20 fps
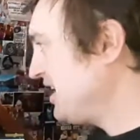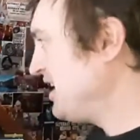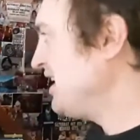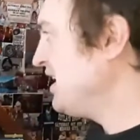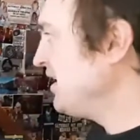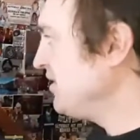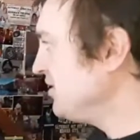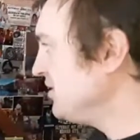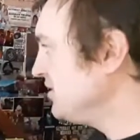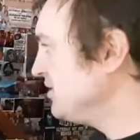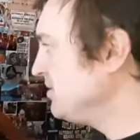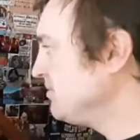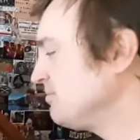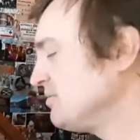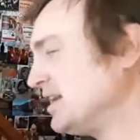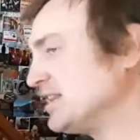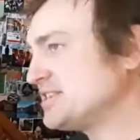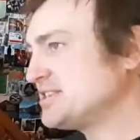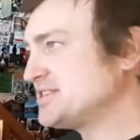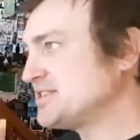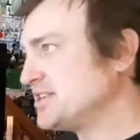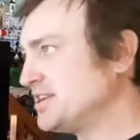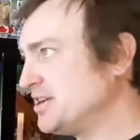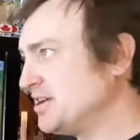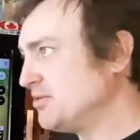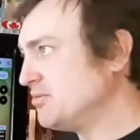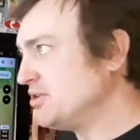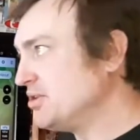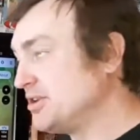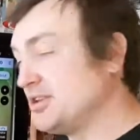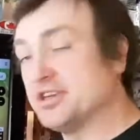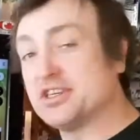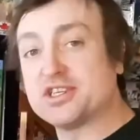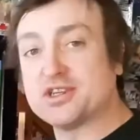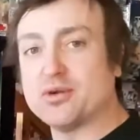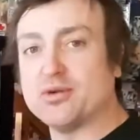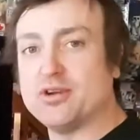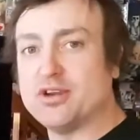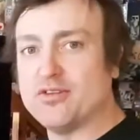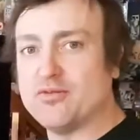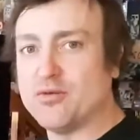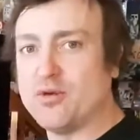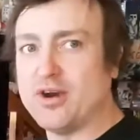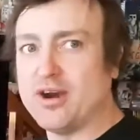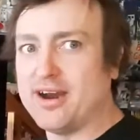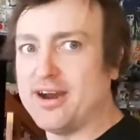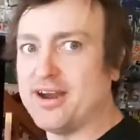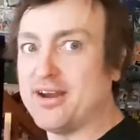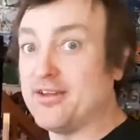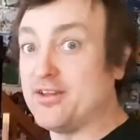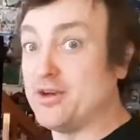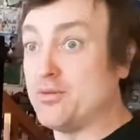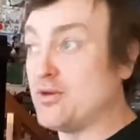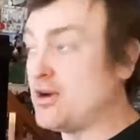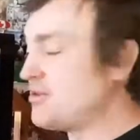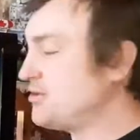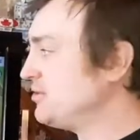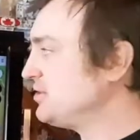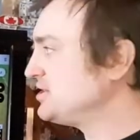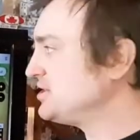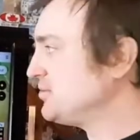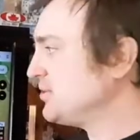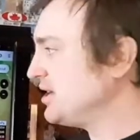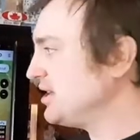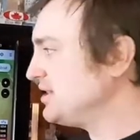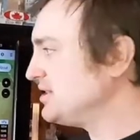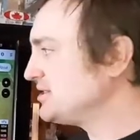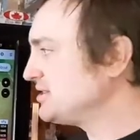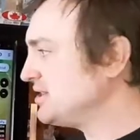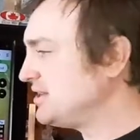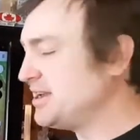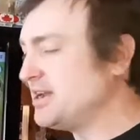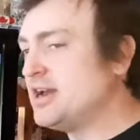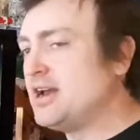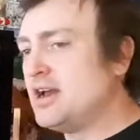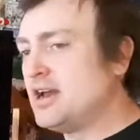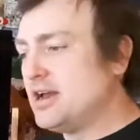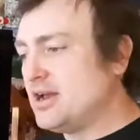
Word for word: and that's uh, really the story of why the weather is the way it is today.